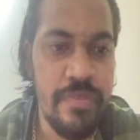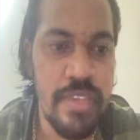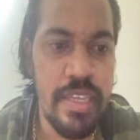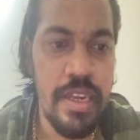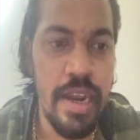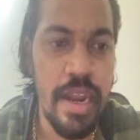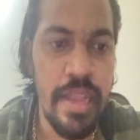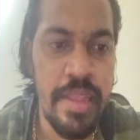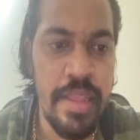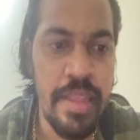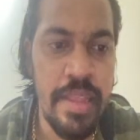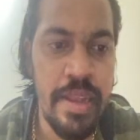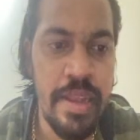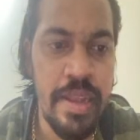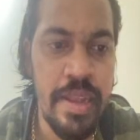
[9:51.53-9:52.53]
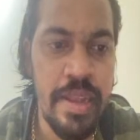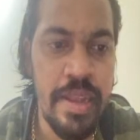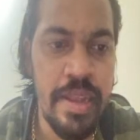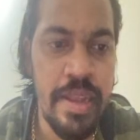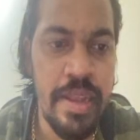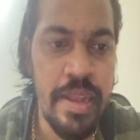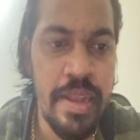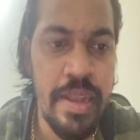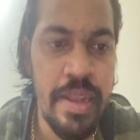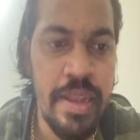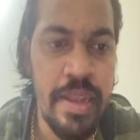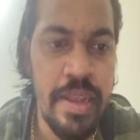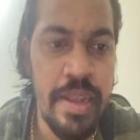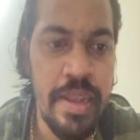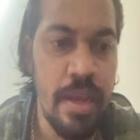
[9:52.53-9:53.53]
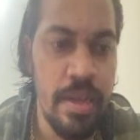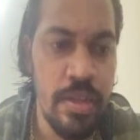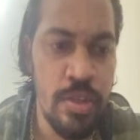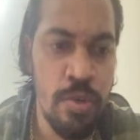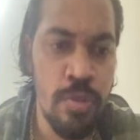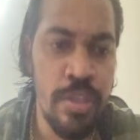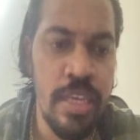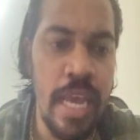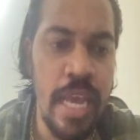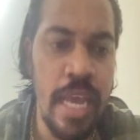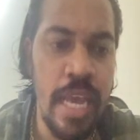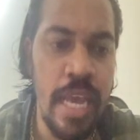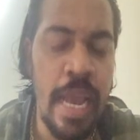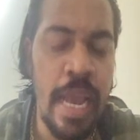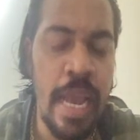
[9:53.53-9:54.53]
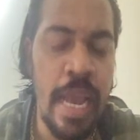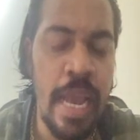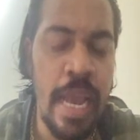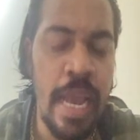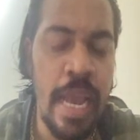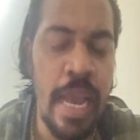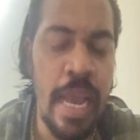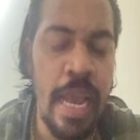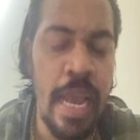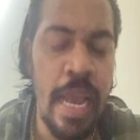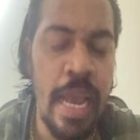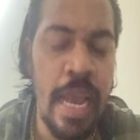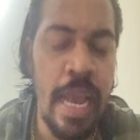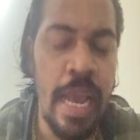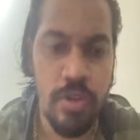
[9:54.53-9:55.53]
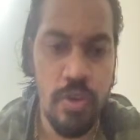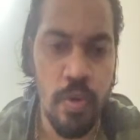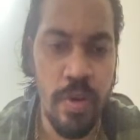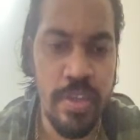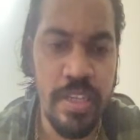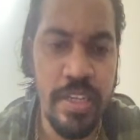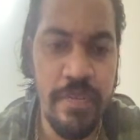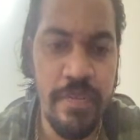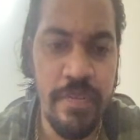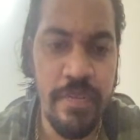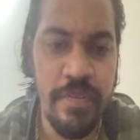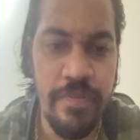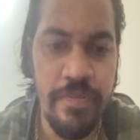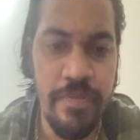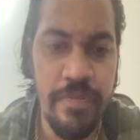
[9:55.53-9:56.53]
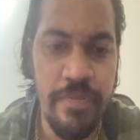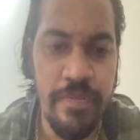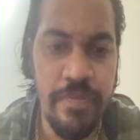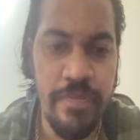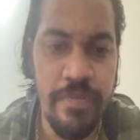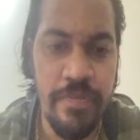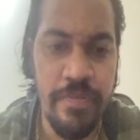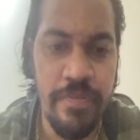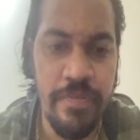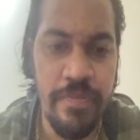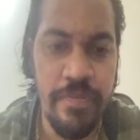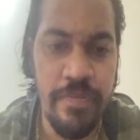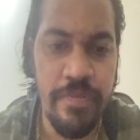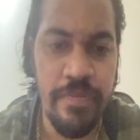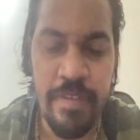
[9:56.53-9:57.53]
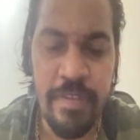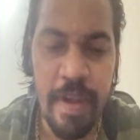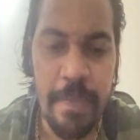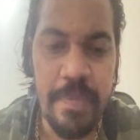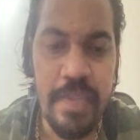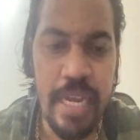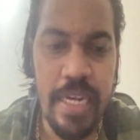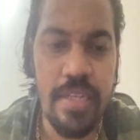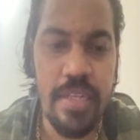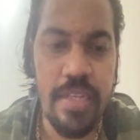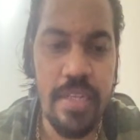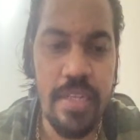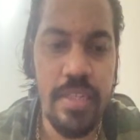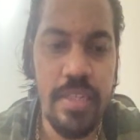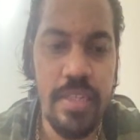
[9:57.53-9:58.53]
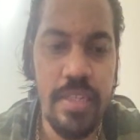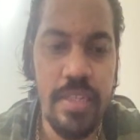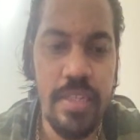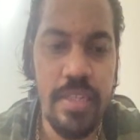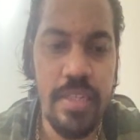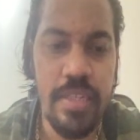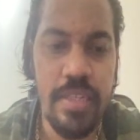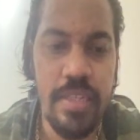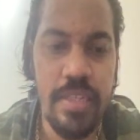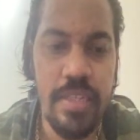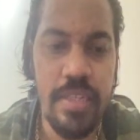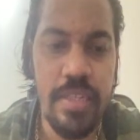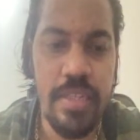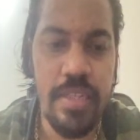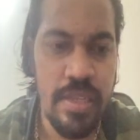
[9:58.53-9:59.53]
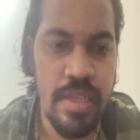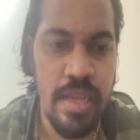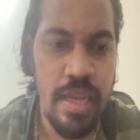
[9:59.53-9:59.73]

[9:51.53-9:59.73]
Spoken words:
seen other communications through the application towards the different ports, different websites, IP address,